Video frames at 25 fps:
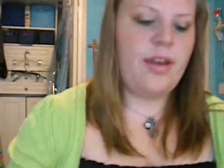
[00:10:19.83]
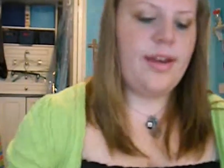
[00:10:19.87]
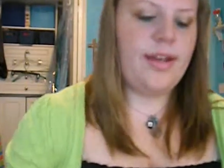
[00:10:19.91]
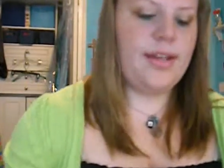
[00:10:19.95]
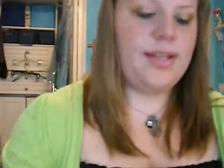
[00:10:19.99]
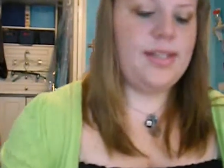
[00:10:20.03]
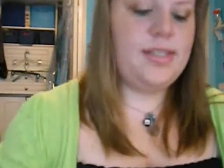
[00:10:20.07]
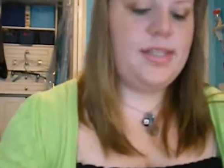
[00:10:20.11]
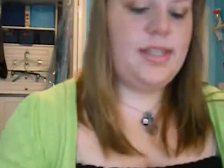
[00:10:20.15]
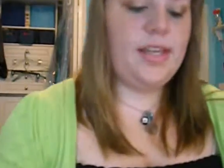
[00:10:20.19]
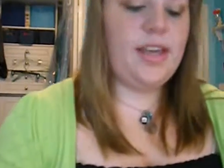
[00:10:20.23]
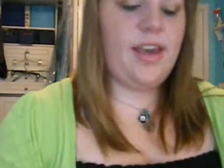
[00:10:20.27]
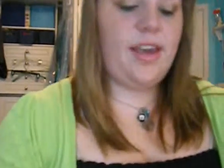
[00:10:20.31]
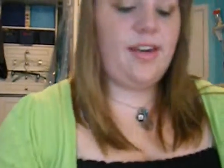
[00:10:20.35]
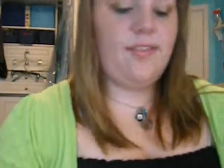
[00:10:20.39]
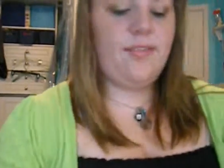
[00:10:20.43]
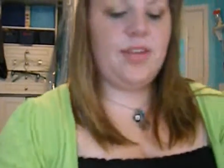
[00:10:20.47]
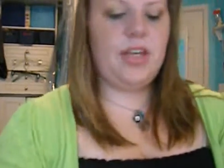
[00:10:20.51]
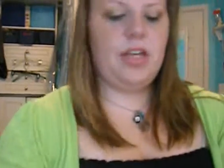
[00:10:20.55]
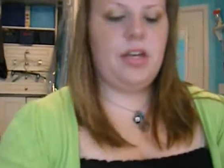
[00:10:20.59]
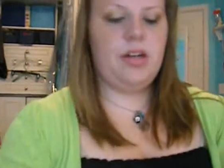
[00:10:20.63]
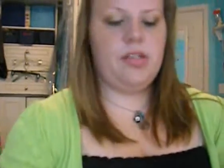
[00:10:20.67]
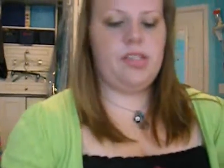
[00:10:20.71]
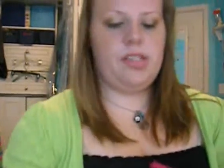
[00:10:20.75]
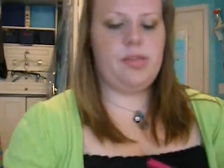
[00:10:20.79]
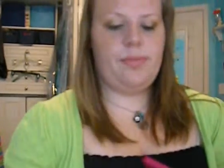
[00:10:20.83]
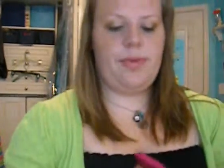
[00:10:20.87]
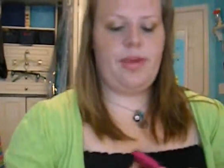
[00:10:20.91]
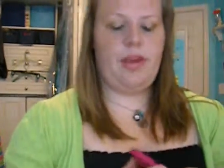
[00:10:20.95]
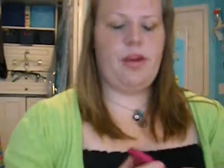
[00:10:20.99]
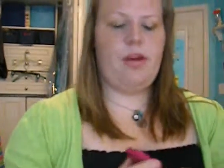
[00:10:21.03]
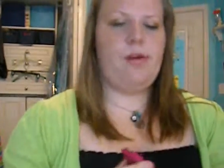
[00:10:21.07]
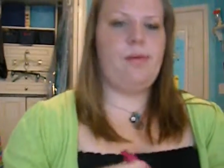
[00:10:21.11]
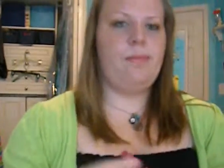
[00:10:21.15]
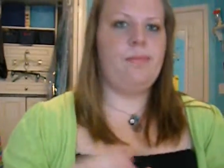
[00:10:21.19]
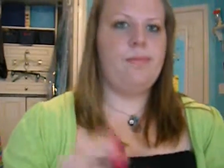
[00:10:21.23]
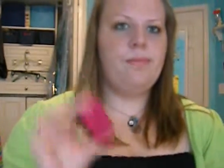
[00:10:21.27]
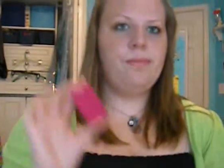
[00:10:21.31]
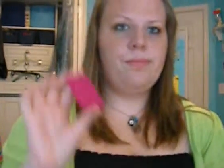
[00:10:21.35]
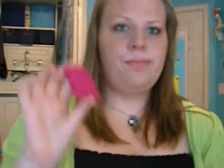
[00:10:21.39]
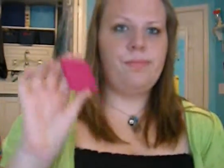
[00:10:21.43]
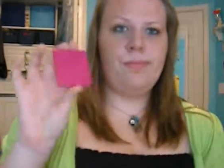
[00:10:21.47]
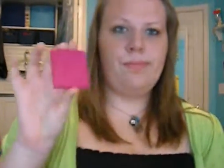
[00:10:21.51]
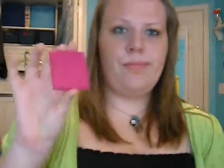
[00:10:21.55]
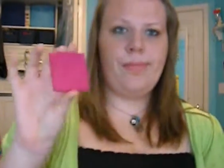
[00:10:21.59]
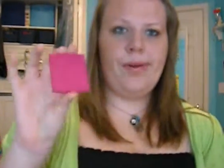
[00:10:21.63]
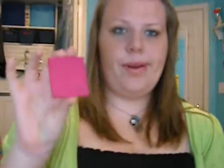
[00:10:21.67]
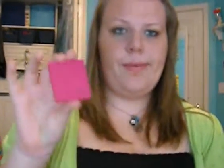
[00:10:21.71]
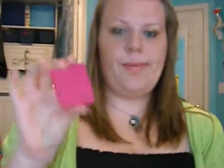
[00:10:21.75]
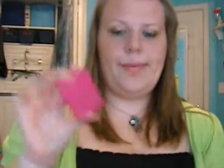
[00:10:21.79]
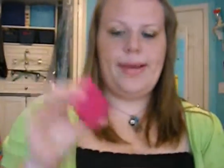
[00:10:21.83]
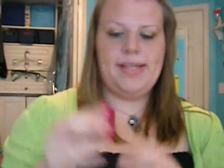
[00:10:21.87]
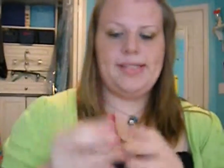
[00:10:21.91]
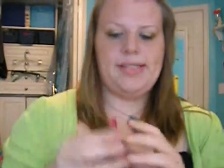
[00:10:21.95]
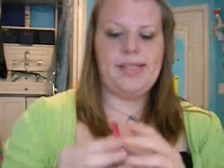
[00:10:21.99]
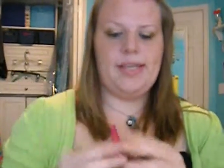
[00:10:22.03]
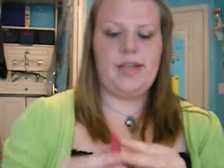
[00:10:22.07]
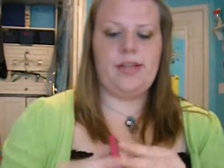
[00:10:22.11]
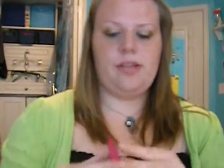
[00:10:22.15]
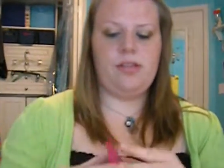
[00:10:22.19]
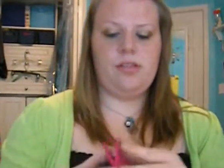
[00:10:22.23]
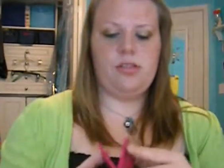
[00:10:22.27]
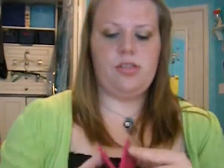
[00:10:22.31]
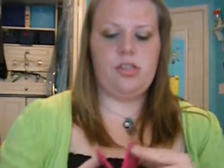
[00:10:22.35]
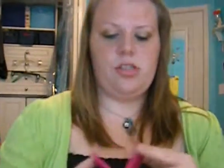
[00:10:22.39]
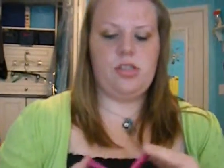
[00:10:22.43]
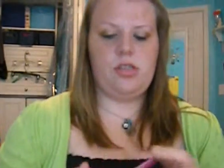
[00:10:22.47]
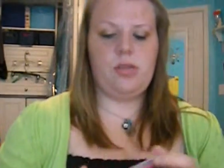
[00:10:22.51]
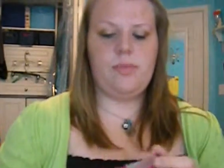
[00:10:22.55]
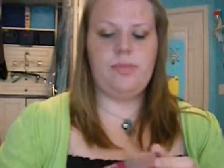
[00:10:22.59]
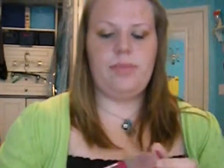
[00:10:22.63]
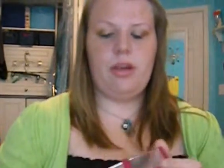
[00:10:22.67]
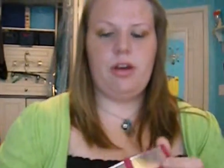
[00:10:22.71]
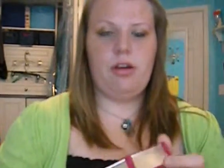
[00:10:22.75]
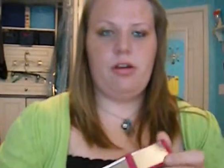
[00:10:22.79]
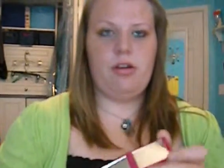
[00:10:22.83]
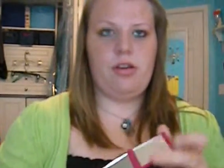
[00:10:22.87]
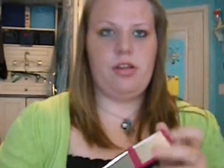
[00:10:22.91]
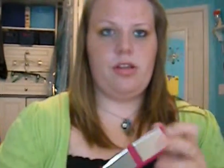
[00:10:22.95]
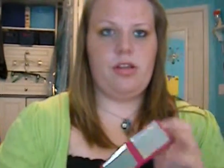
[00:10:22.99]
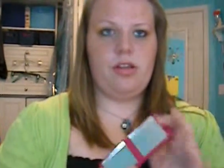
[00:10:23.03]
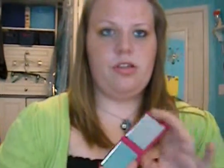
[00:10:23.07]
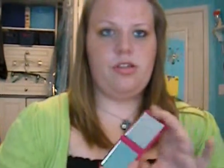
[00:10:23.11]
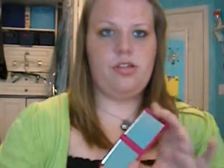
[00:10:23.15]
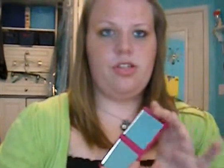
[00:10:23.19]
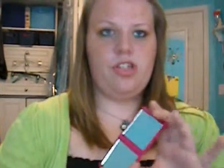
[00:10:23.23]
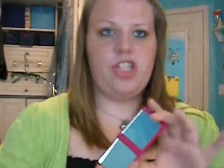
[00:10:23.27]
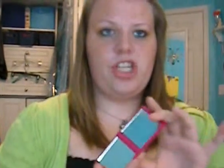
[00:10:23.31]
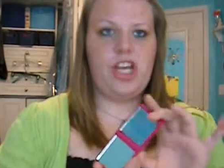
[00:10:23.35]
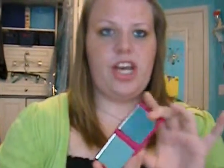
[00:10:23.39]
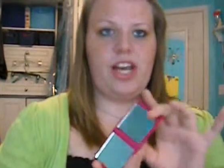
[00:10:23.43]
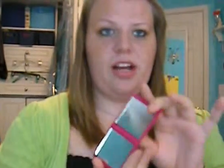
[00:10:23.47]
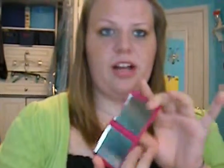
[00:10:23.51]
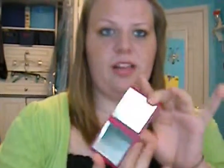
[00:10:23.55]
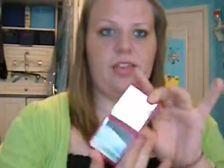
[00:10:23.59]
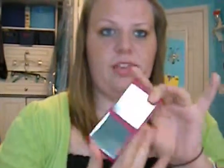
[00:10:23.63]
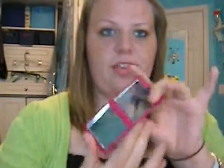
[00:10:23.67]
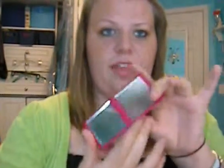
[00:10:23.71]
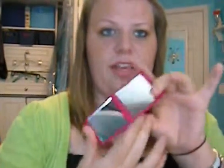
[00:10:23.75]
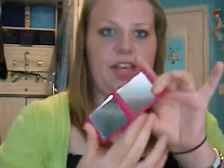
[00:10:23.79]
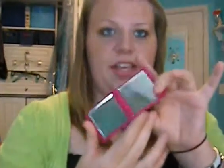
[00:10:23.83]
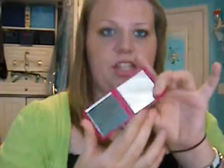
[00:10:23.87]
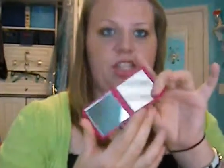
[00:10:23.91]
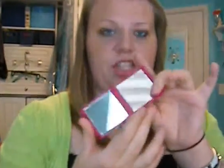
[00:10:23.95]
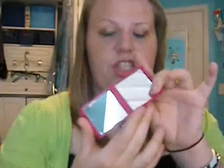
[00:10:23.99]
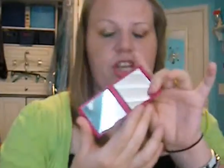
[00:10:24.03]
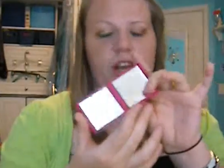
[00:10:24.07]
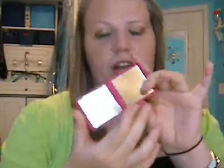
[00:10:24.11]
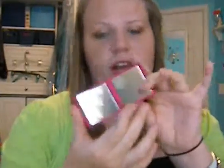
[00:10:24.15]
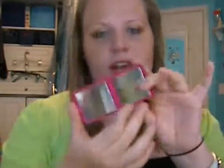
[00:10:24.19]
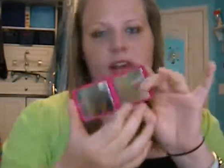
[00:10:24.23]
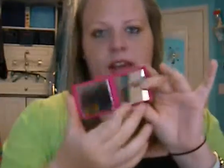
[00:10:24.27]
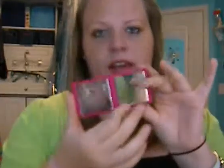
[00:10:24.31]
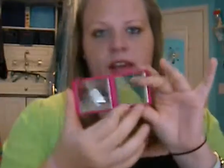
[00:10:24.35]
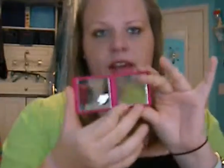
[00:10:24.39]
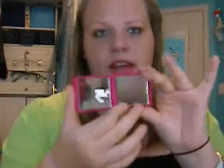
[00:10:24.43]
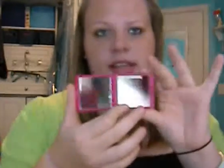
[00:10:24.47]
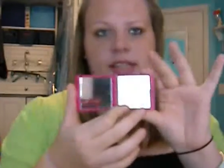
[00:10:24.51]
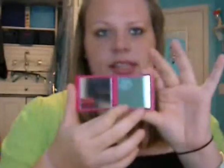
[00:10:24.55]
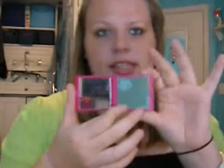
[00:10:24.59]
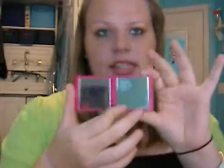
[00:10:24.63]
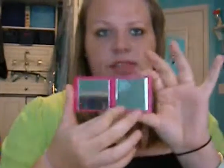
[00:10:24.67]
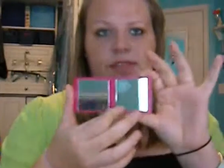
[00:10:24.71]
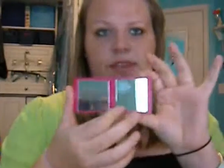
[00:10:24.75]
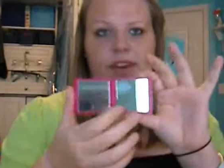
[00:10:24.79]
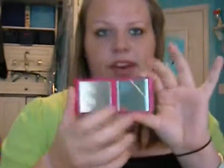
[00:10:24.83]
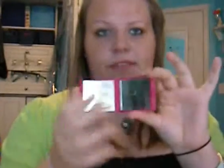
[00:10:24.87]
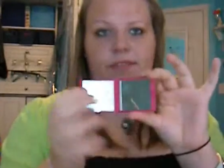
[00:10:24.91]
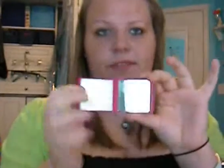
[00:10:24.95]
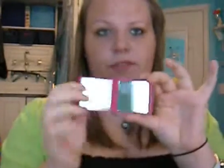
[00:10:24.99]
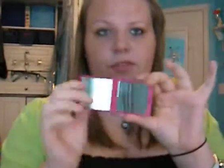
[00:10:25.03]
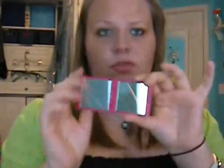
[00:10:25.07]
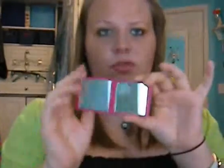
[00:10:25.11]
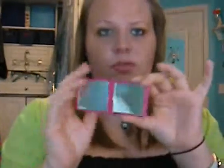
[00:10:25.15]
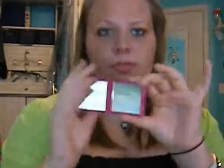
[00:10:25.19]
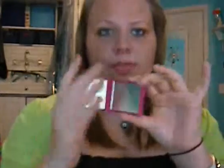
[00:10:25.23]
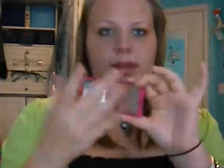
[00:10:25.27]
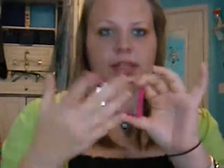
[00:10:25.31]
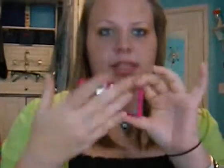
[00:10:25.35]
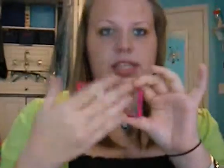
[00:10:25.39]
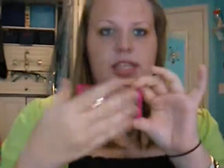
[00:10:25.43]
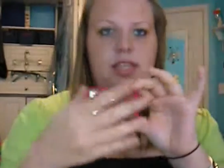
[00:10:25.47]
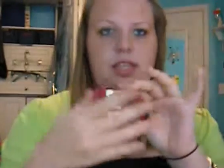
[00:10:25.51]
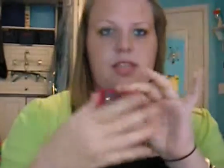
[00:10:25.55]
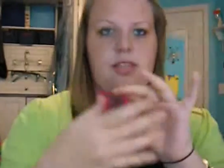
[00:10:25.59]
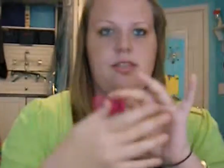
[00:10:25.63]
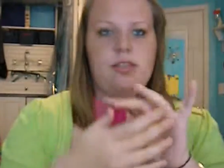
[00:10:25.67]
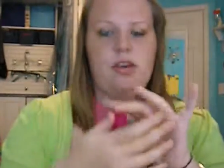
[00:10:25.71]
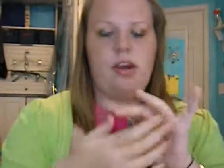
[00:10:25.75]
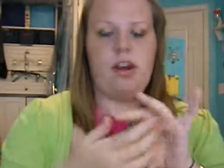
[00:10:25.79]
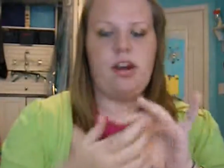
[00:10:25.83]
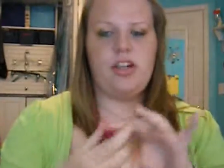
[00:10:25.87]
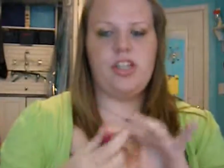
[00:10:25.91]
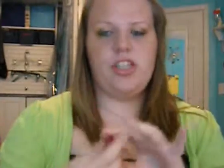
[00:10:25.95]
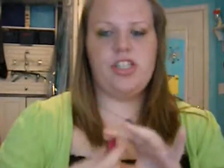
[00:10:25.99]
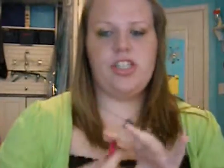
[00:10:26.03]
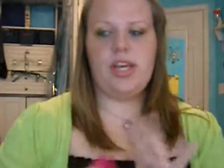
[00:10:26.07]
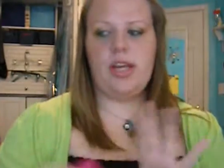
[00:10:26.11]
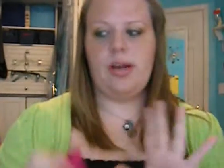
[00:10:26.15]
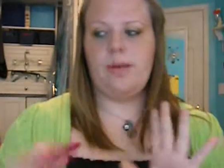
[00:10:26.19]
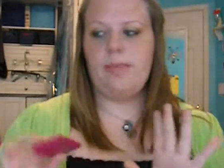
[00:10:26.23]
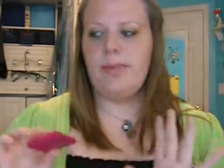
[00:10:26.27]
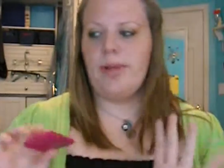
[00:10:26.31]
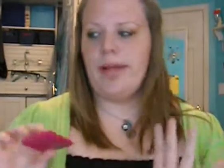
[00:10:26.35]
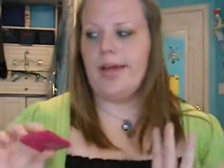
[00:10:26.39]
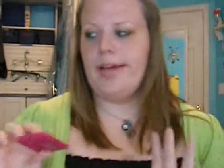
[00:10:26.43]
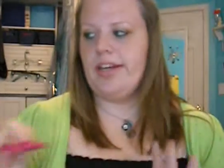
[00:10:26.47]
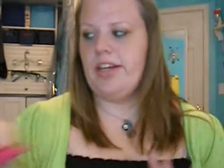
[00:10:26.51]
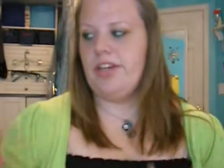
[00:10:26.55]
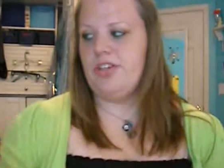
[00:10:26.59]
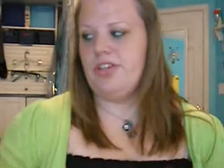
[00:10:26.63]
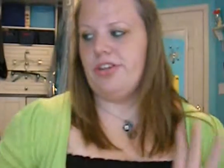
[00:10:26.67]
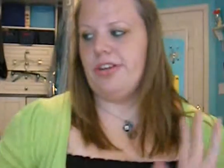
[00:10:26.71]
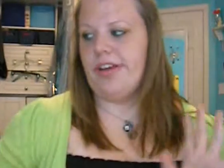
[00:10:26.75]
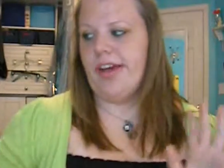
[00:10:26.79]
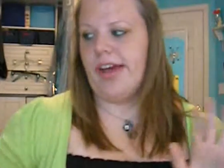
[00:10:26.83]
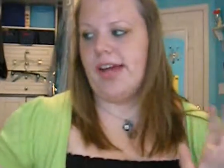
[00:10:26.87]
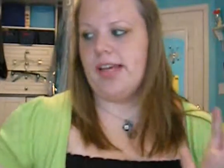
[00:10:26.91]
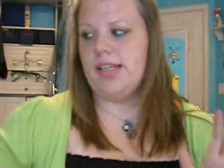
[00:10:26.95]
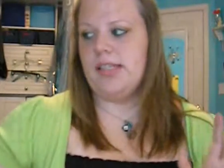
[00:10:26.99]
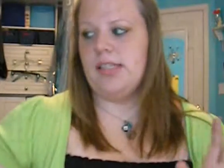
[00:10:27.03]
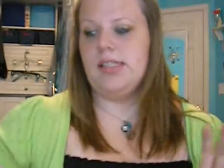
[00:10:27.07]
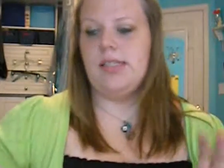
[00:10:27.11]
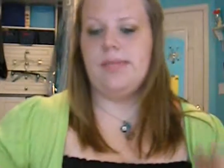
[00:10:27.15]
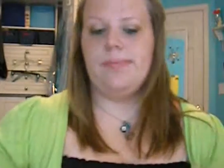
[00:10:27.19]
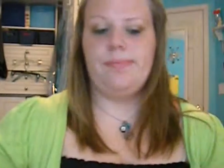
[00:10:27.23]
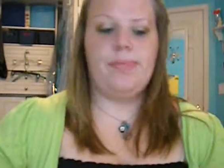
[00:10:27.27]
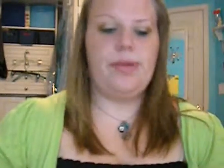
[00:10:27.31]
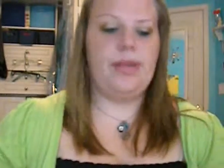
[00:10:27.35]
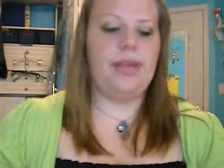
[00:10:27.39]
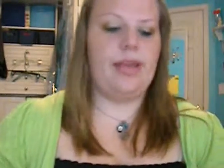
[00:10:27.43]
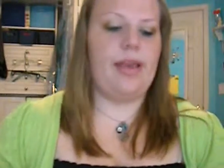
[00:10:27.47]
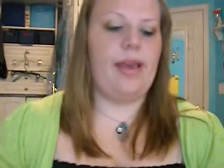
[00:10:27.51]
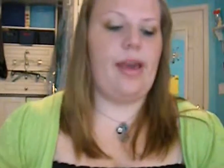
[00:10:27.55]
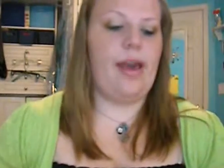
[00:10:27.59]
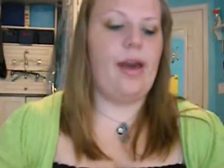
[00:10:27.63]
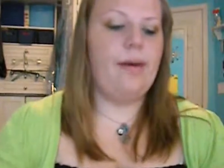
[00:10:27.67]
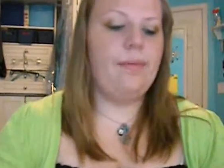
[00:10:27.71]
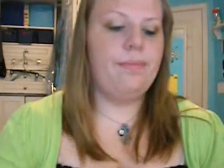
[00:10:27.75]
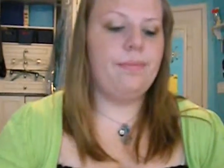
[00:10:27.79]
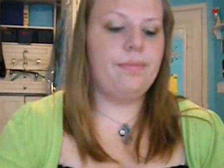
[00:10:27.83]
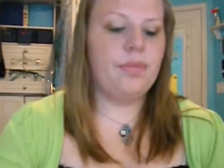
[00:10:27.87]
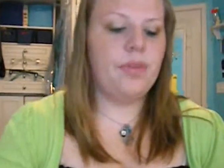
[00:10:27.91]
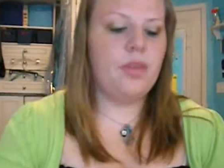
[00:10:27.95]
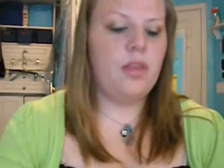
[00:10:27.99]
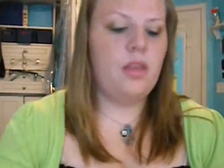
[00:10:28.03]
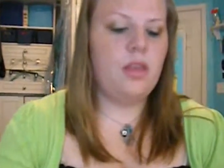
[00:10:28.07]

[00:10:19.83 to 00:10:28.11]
Next thing I have in here is a mirror. Pretty basic, just a mirror to check on things, see if I had food in my teeth. Sorry, I just kind of blinded you guys, but yeah.